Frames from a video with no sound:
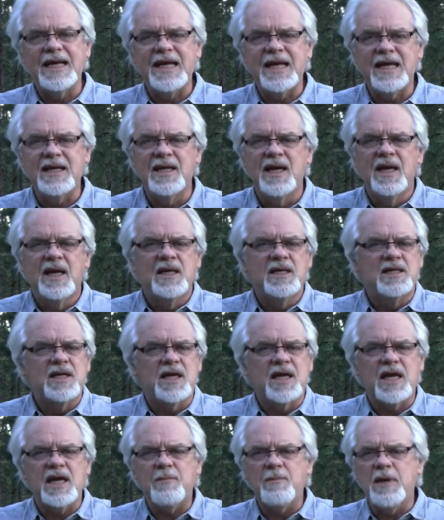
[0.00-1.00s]
need
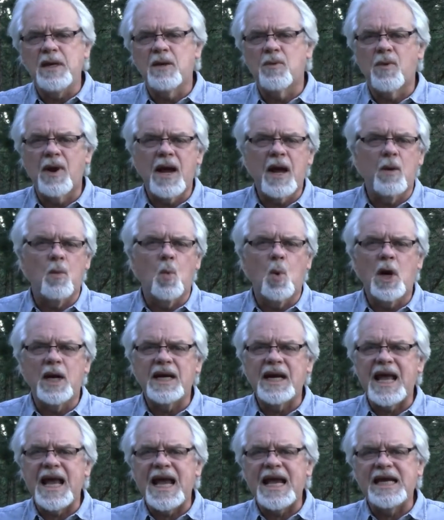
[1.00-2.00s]
to keep me around
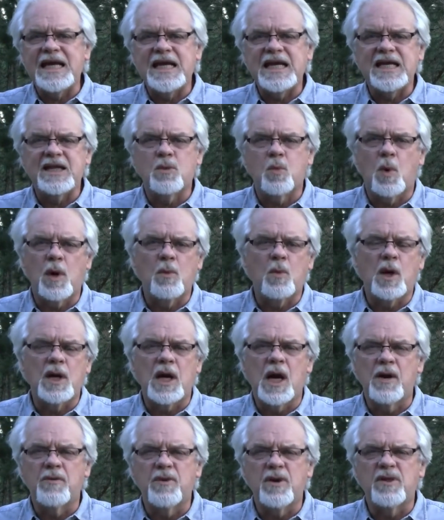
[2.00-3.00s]
1/80th,
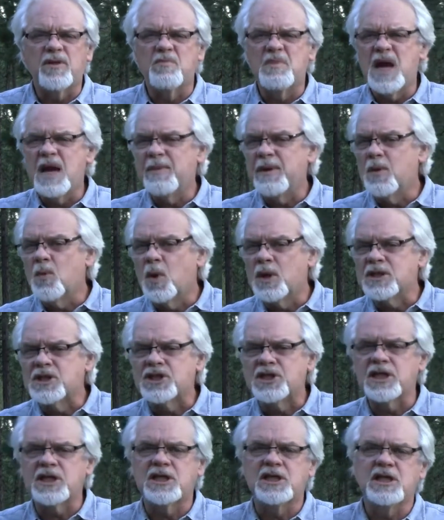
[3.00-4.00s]
1/100th, maybe
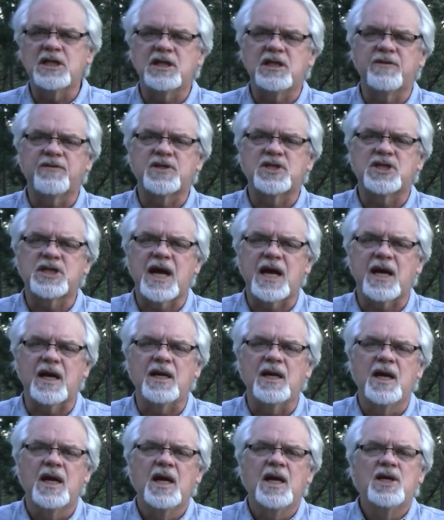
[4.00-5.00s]
1/60th of a
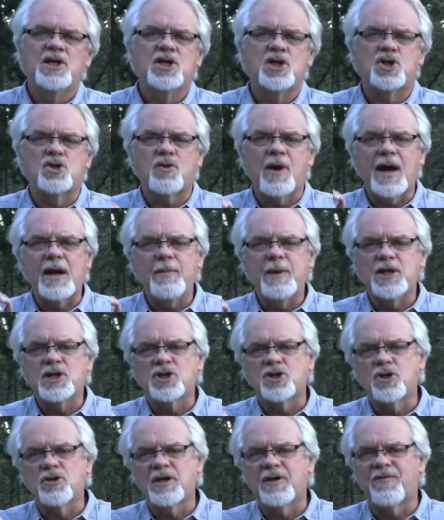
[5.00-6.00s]
second to try to make
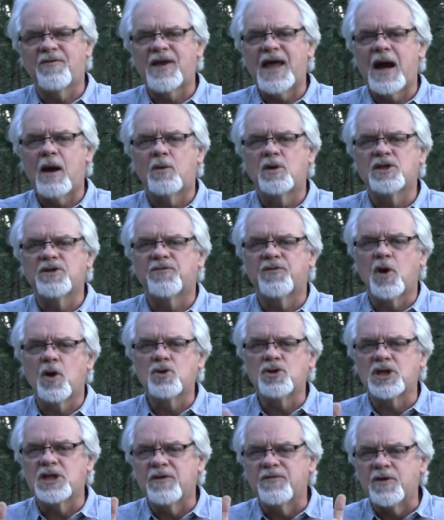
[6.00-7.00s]
sure the flower is
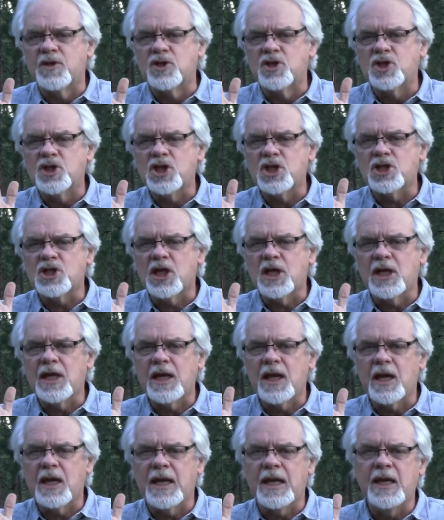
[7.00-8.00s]
frozen if there's just a
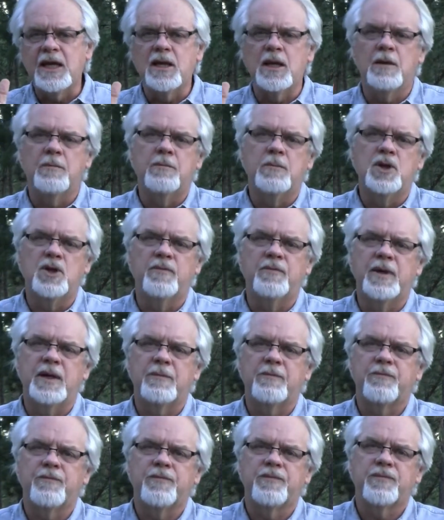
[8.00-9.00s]
little hint of
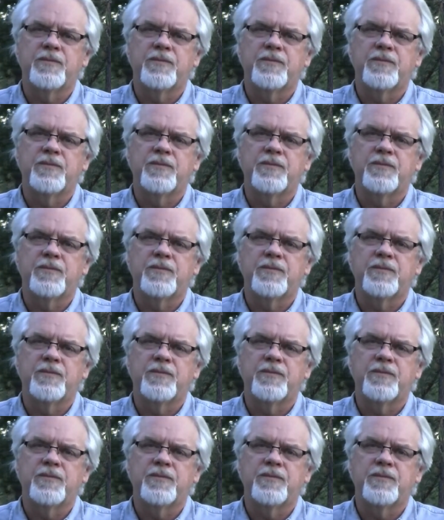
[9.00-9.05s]
movement.